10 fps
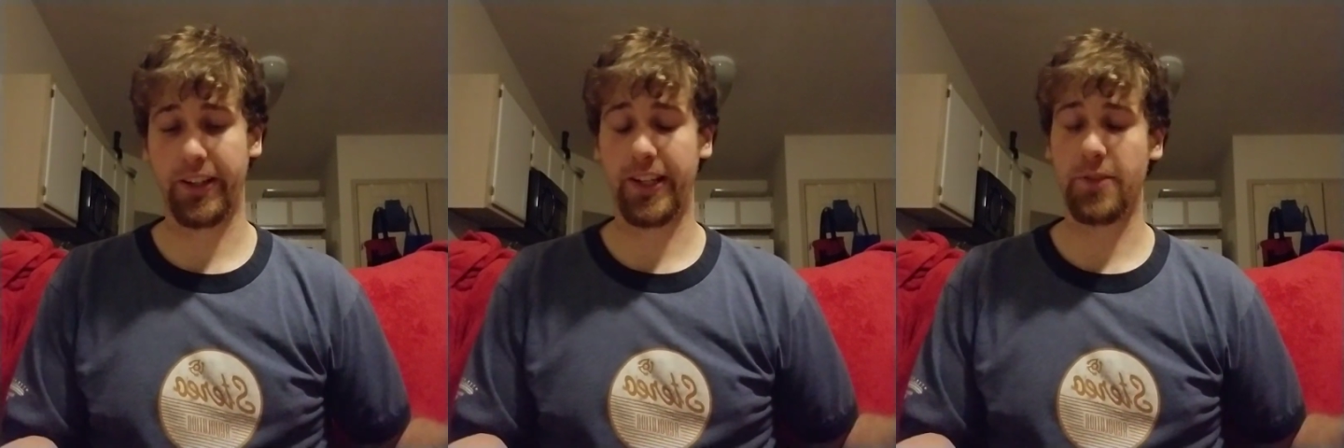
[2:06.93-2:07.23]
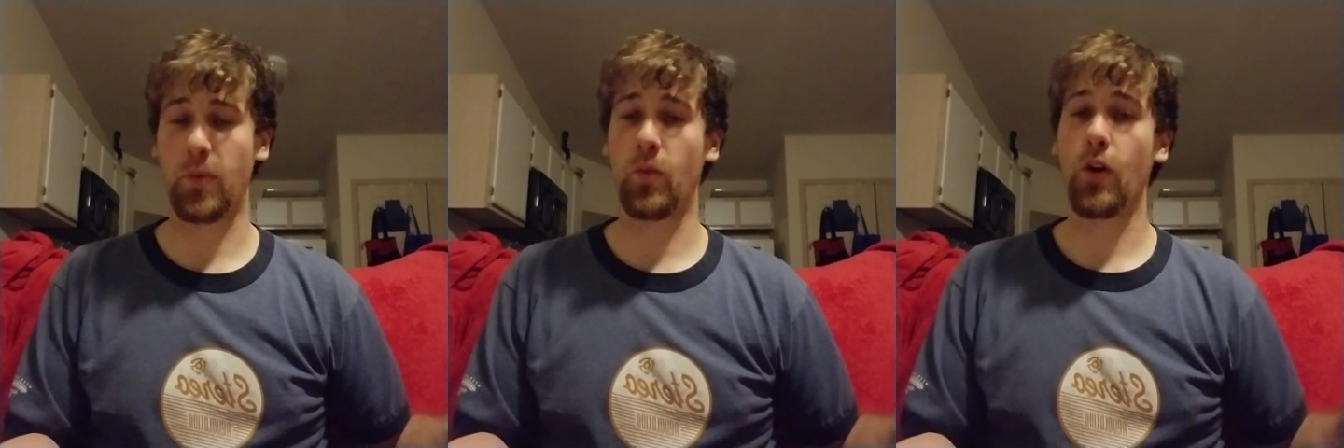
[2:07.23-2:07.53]
He's
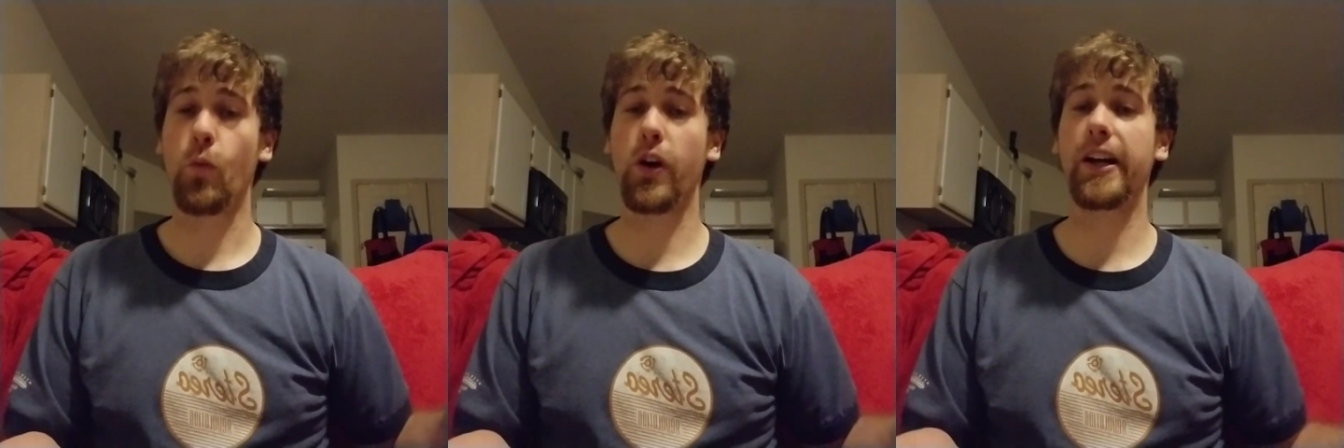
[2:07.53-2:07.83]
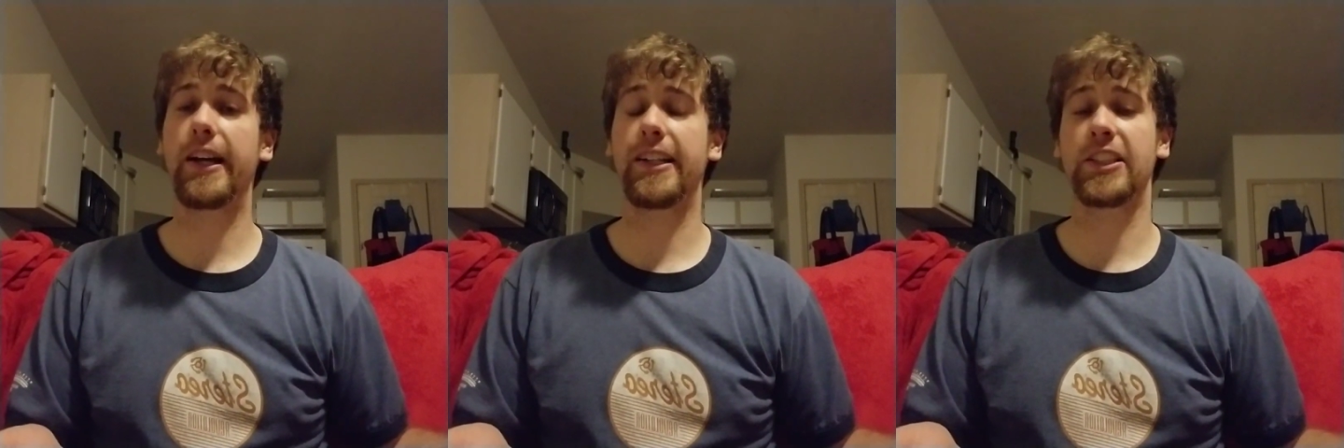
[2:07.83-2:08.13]
been working
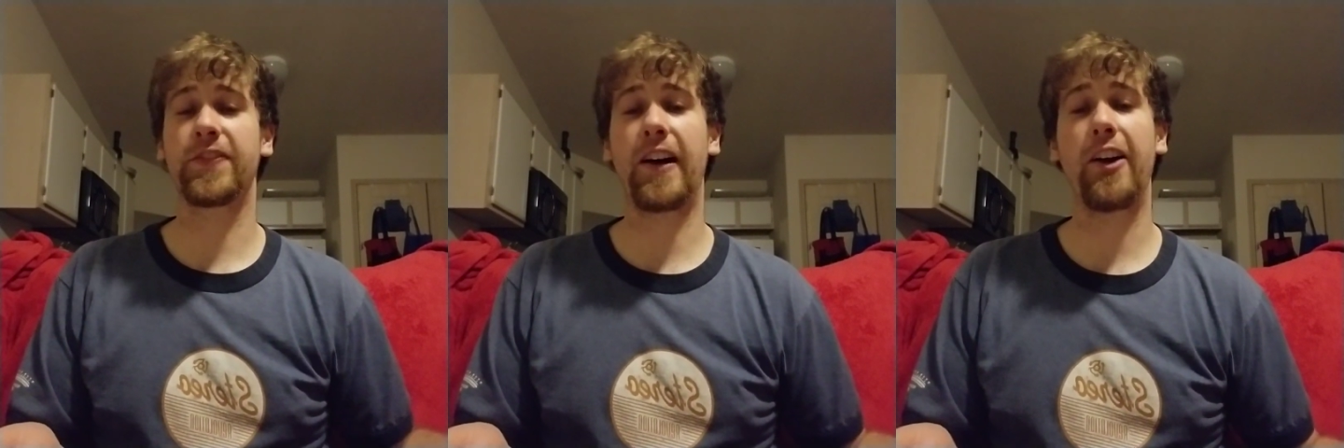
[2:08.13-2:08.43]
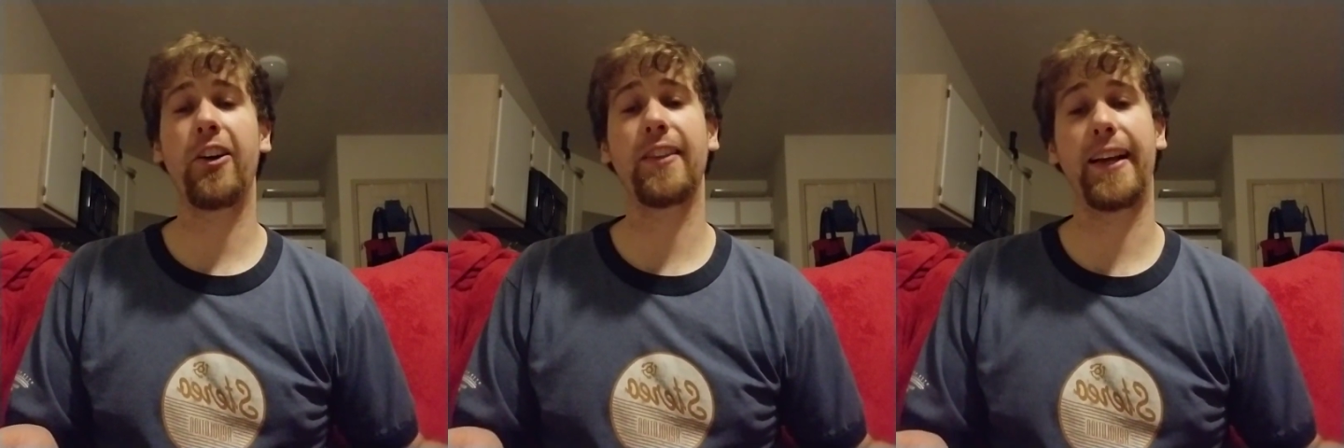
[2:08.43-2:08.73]
on his
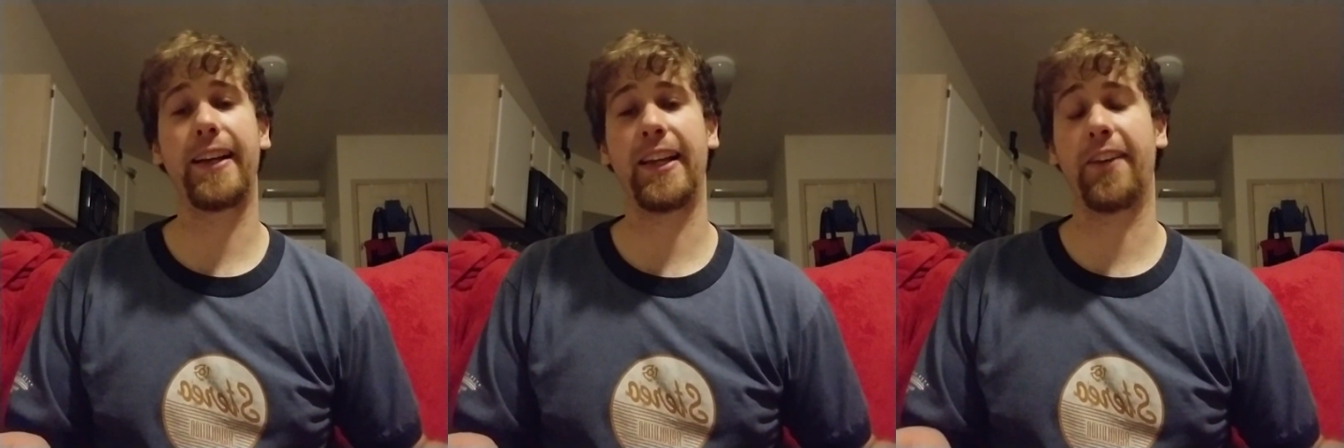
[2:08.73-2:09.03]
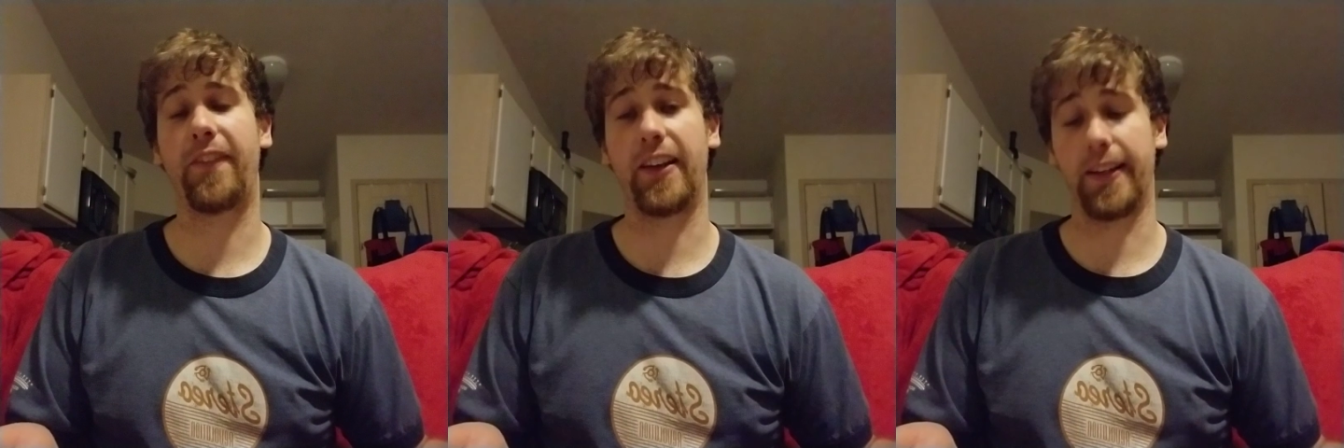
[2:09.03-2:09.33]
fire and lightning
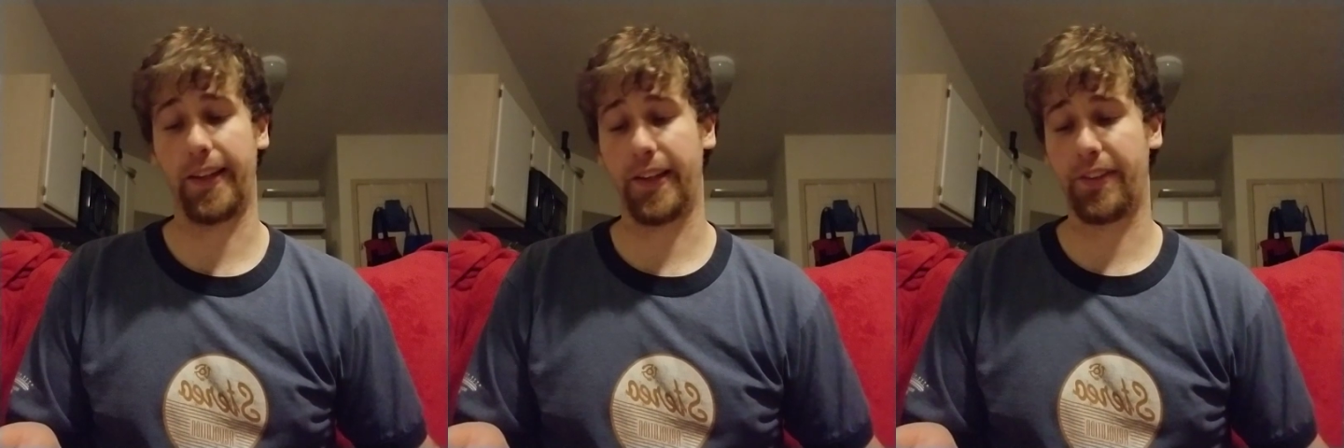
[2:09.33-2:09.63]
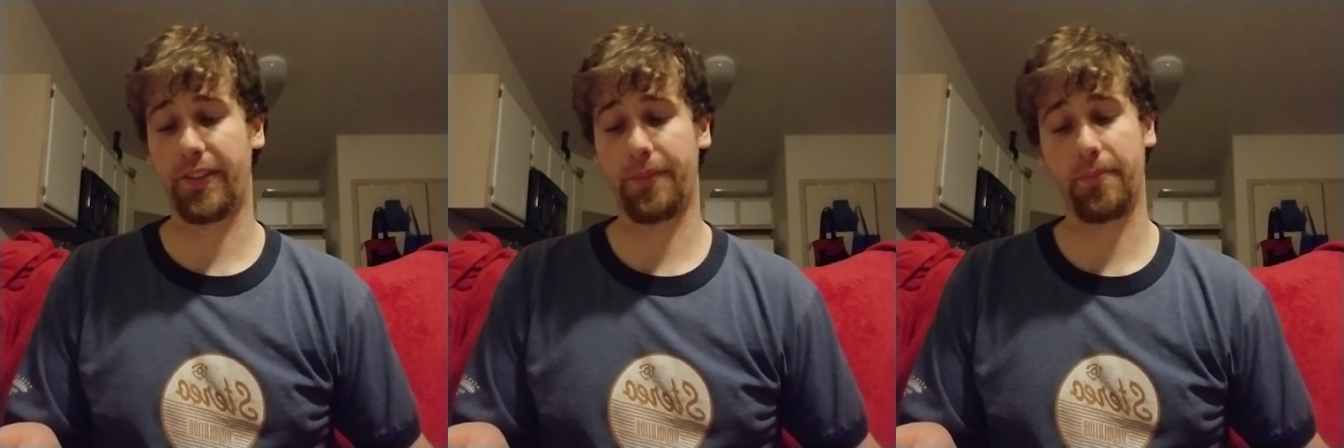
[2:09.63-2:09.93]

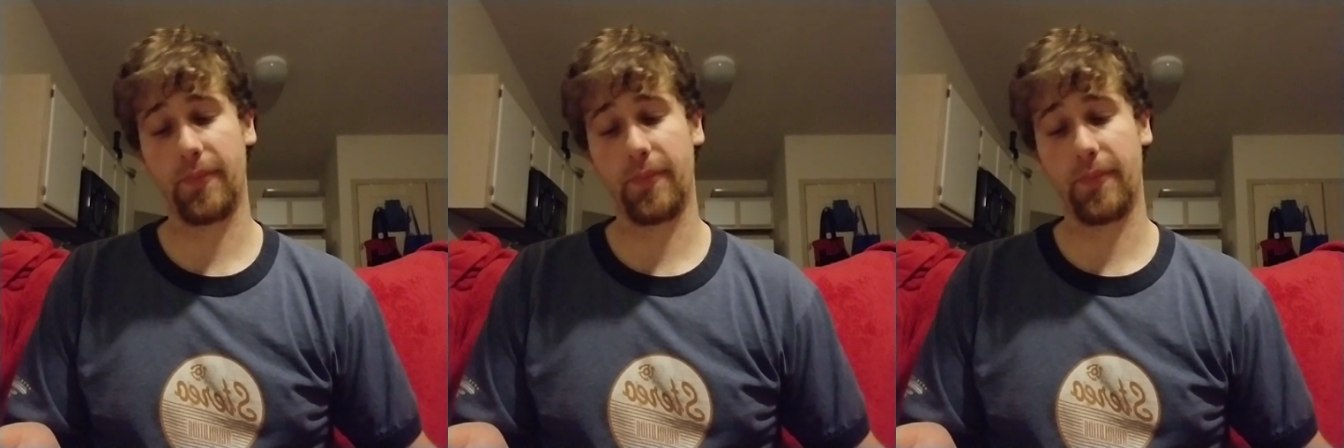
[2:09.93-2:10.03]
affinities.